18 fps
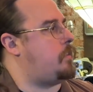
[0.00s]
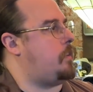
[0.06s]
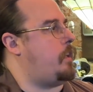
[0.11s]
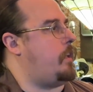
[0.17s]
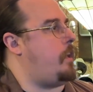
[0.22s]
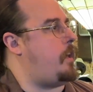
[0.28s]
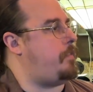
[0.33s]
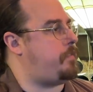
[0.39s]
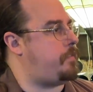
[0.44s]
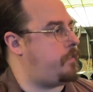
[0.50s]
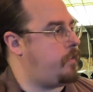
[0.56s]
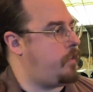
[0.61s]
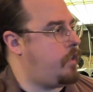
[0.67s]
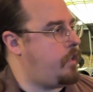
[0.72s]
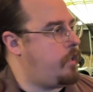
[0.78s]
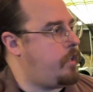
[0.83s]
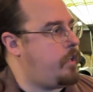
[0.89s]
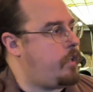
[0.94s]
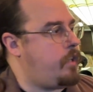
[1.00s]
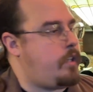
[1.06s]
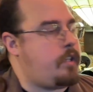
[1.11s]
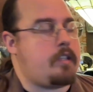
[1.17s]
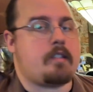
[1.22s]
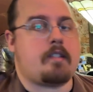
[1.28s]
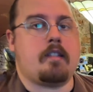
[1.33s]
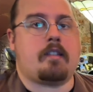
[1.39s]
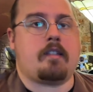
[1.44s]
enough
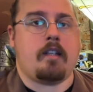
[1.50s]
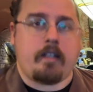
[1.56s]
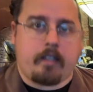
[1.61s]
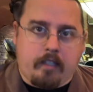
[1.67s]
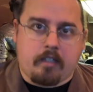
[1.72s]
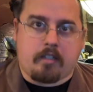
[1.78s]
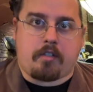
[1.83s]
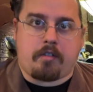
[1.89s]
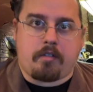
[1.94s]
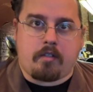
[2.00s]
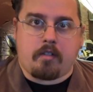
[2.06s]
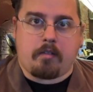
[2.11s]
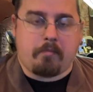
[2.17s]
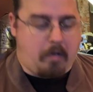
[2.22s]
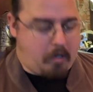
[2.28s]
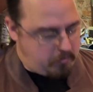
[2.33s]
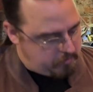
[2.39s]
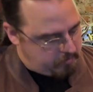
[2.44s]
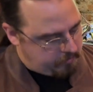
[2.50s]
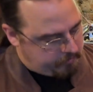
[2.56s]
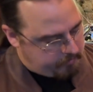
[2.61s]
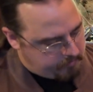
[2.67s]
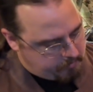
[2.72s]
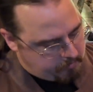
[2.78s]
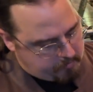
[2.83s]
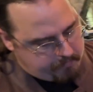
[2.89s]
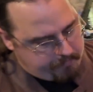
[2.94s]
is the Turkish Mauser.
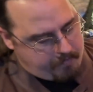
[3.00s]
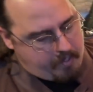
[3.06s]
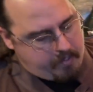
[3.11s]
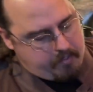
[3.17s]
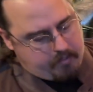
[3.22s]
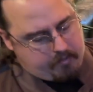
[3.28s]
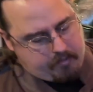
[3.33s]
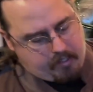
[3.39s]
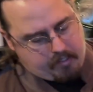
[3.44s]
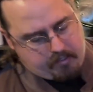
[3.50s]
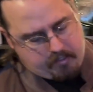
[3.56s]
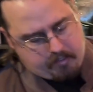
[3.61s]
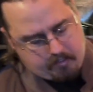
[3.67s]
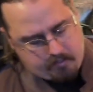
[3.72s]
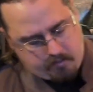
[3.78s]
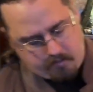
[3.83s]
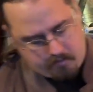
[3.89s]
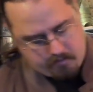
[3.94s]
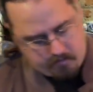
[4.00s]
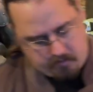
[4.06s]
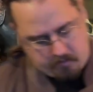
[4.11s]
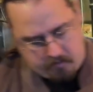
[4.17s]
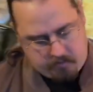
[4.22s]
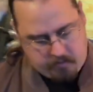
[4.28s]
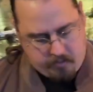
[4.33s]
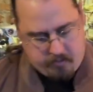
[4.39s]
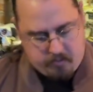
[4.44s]
So it's a variant that
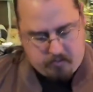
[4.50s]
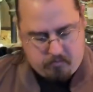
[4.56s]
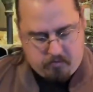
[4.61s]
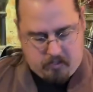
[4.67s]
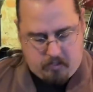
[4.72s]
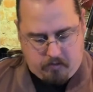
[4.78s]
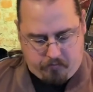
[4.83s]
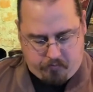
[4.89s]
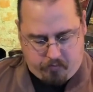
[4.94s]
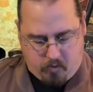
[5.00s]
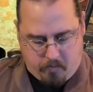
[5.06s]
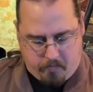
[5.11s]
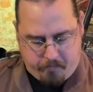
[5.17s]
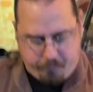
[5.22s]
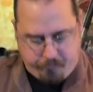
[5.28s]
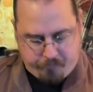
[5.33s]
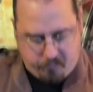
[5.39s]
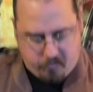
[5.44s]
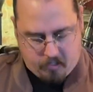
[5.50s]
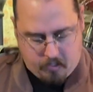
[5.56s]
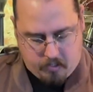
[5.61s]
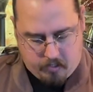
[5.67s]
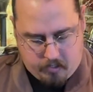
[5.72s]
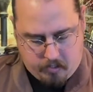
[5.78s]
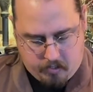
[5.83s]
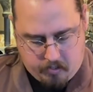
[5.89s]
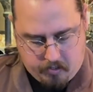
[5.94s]
the Turks received from
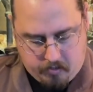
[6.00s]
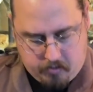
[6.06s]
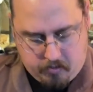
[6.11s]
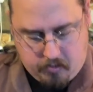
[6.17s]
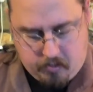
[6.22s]
the